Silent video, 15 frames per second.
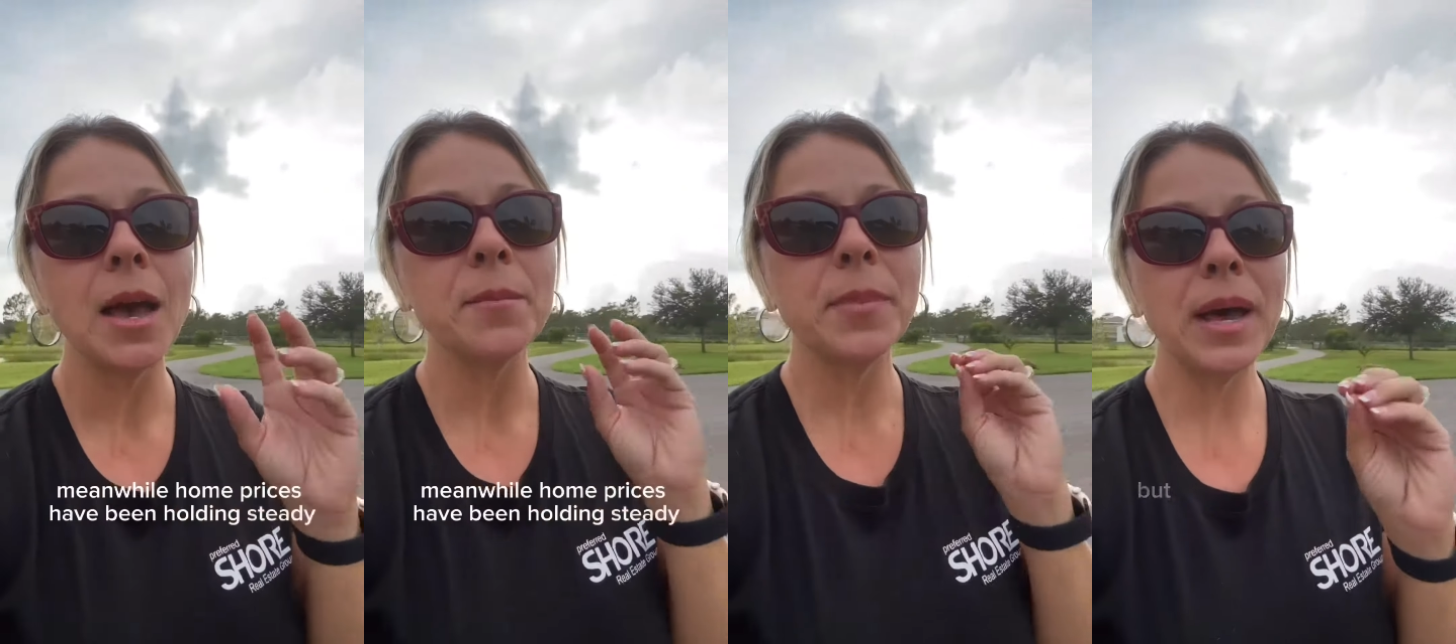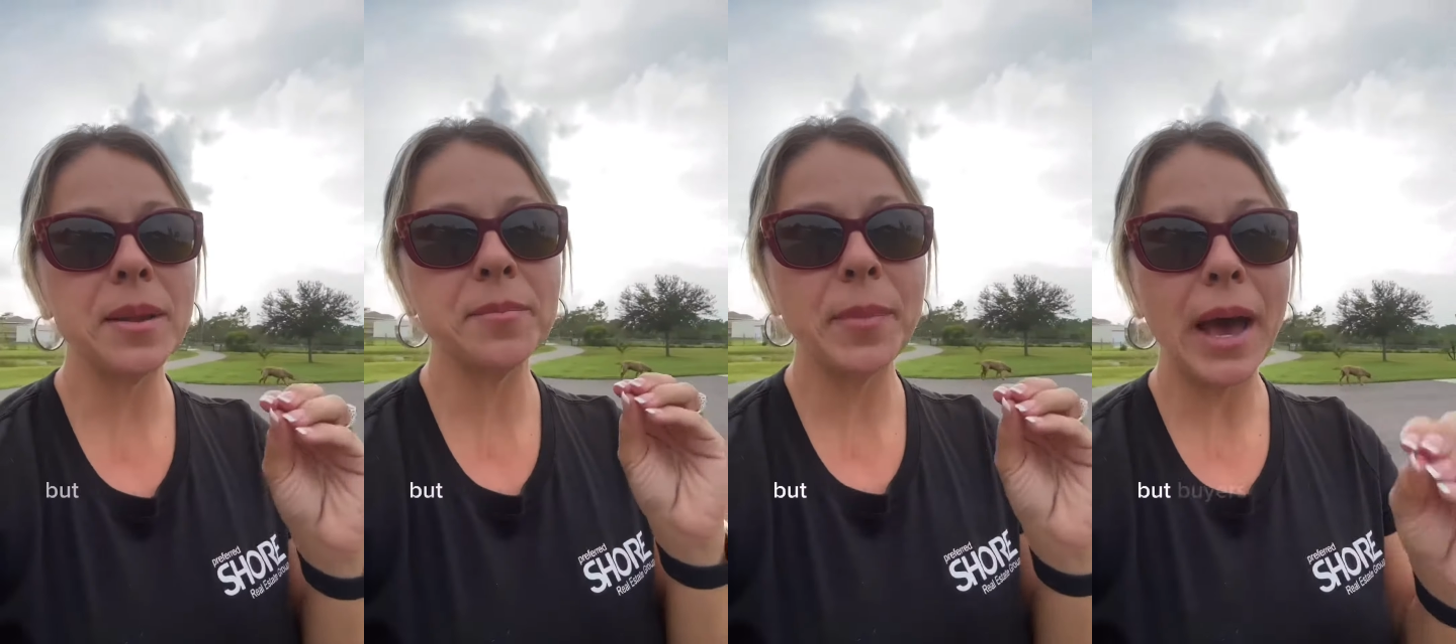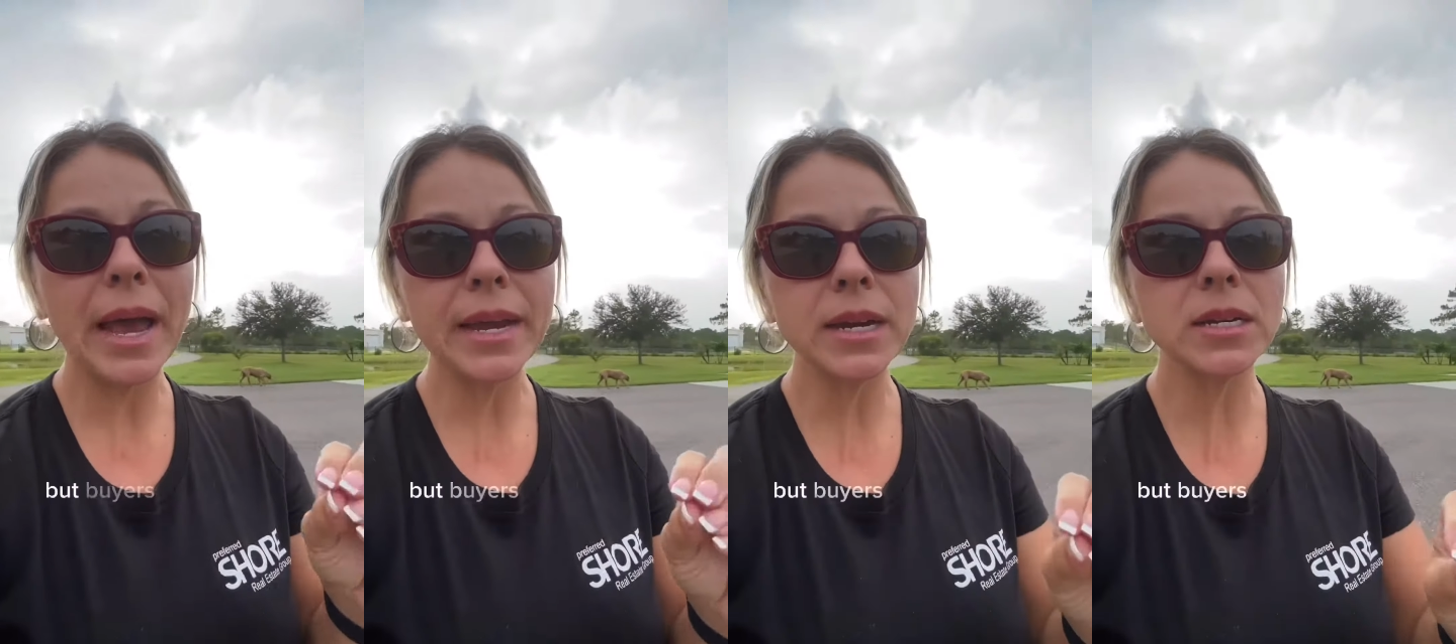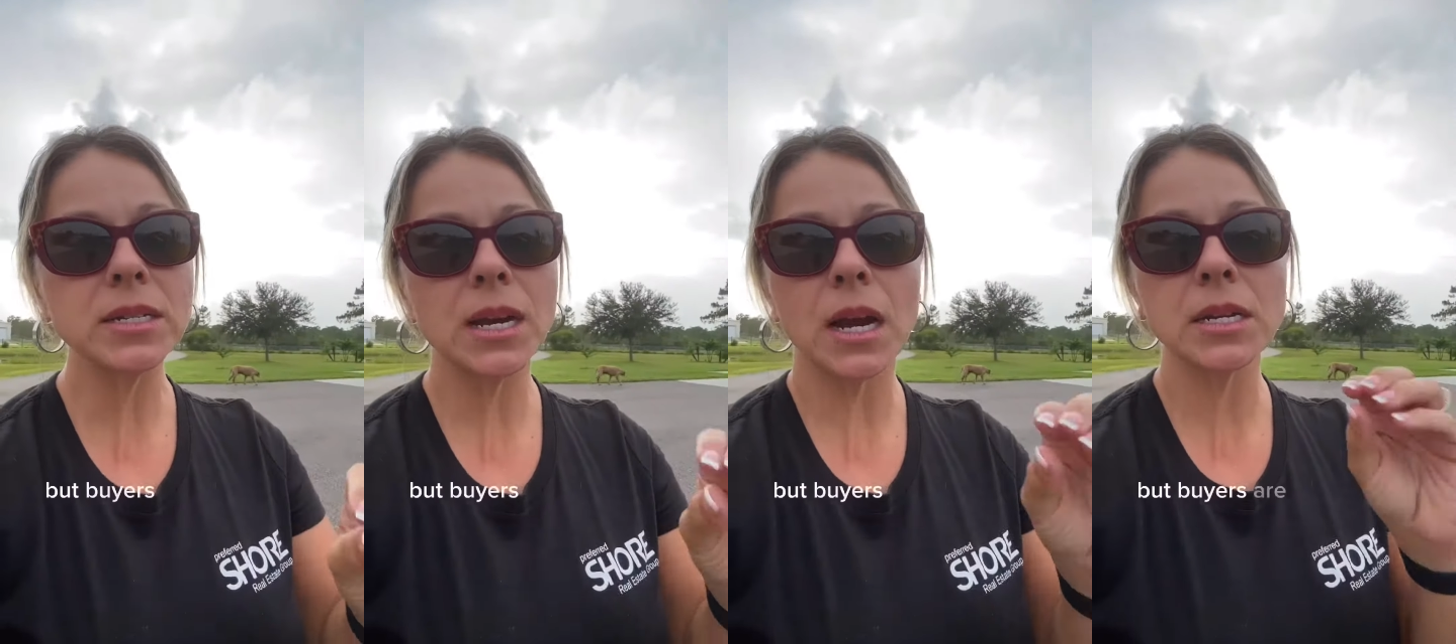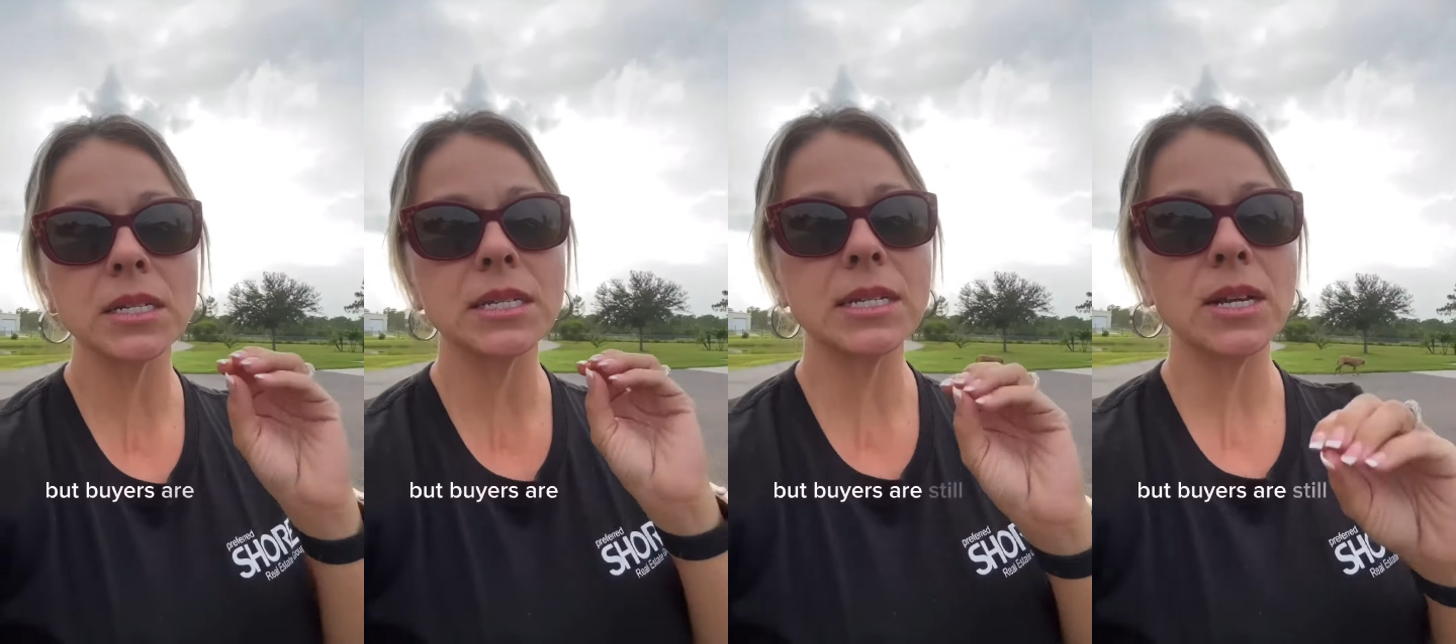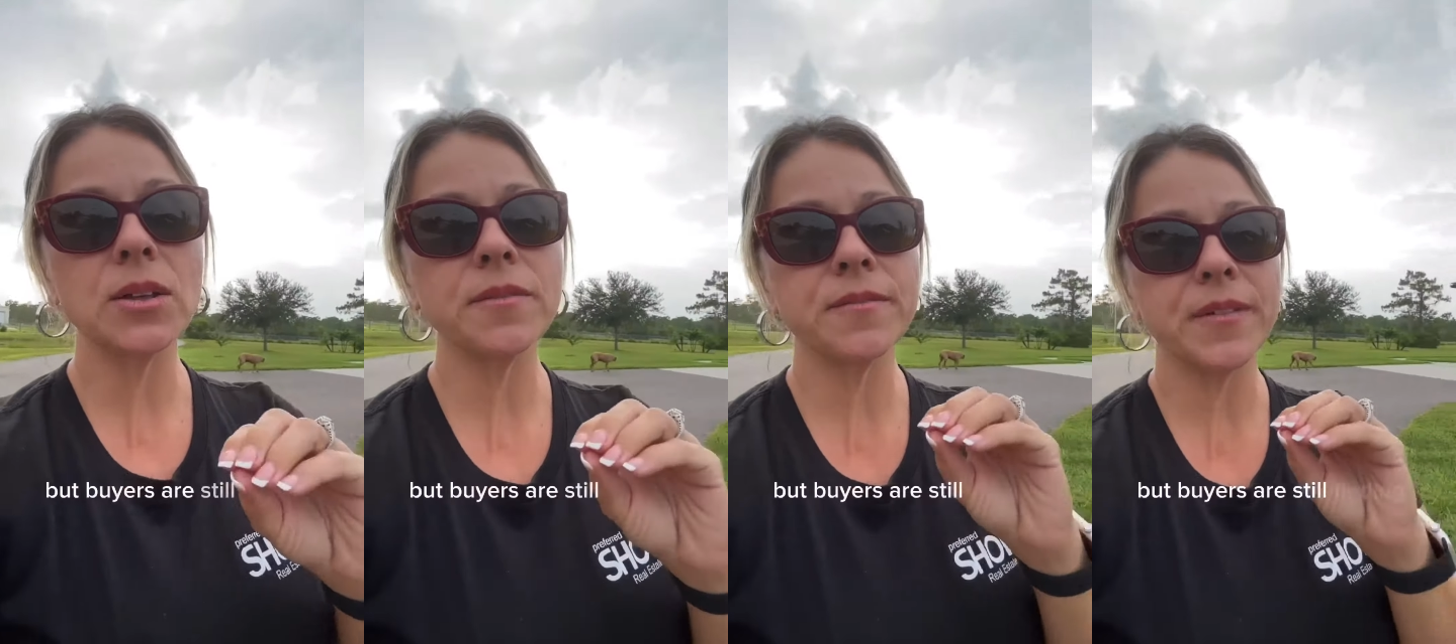but buyers are
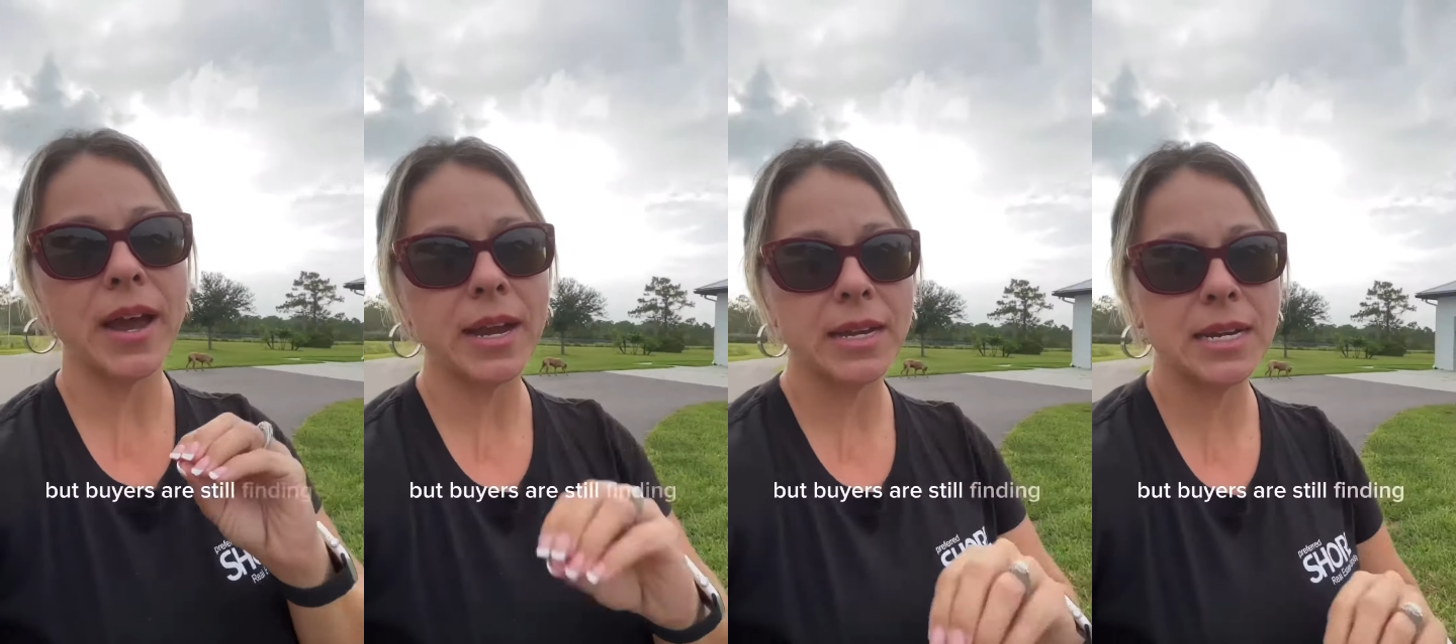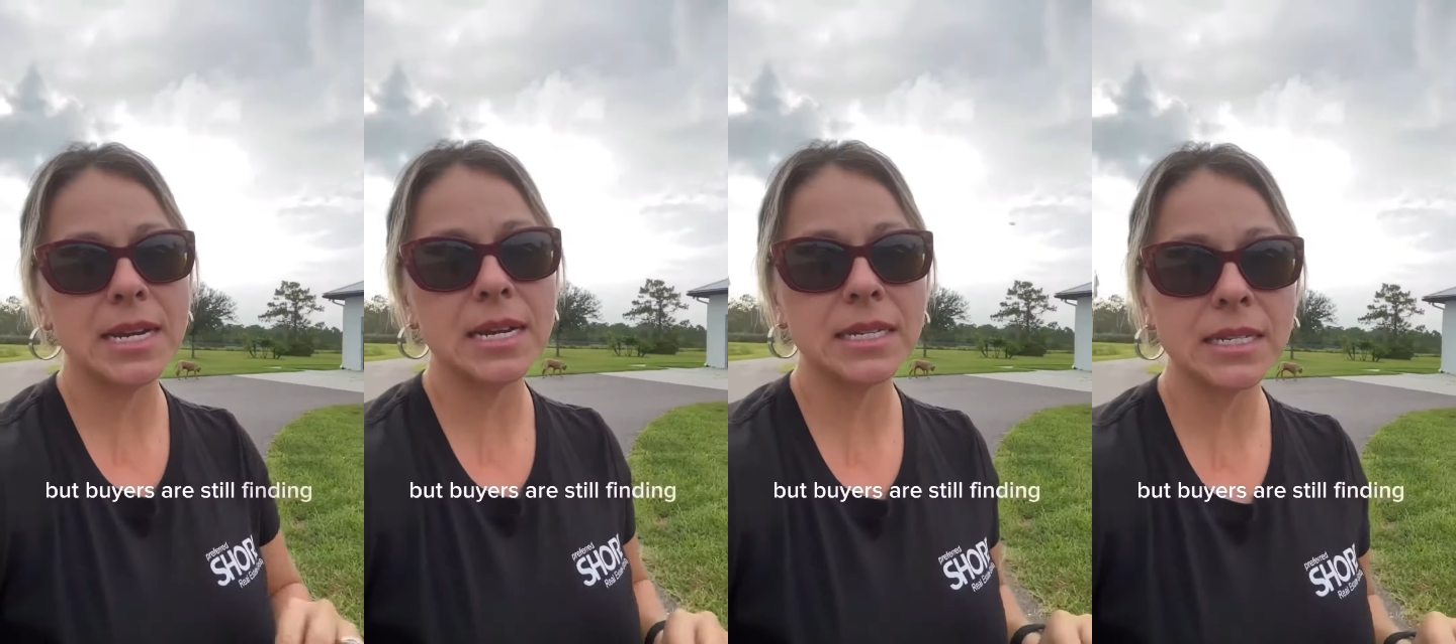still finding